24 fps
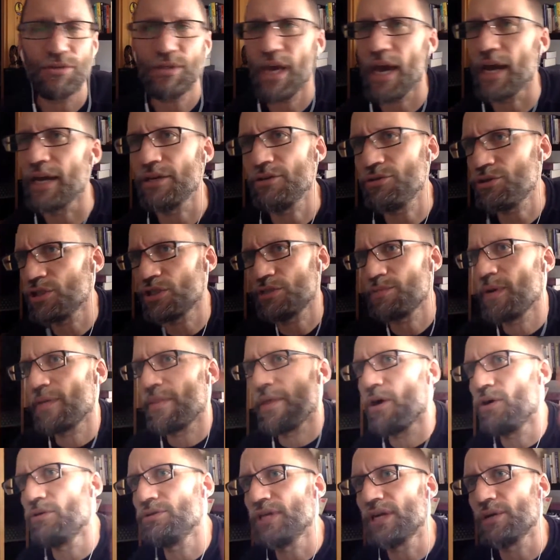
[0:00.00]
yeah, you should
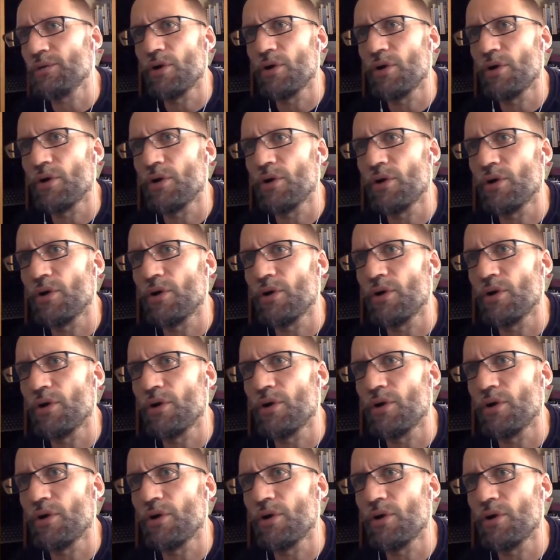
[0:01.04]
spend the whole day working and
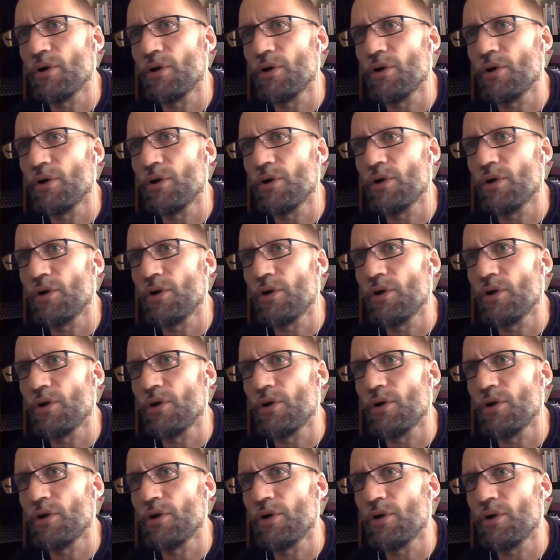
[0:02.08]
get
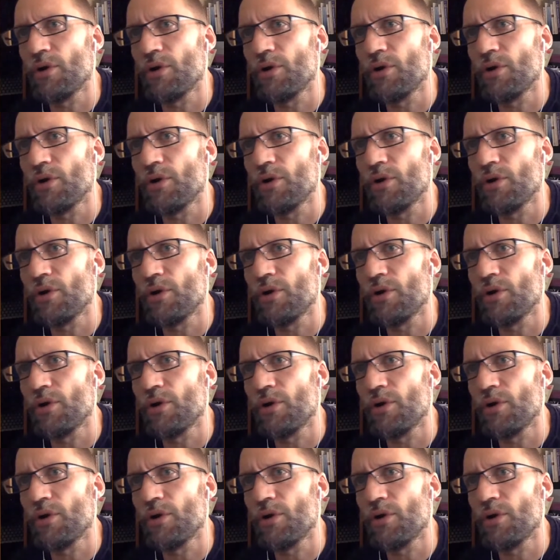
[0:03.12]
that done.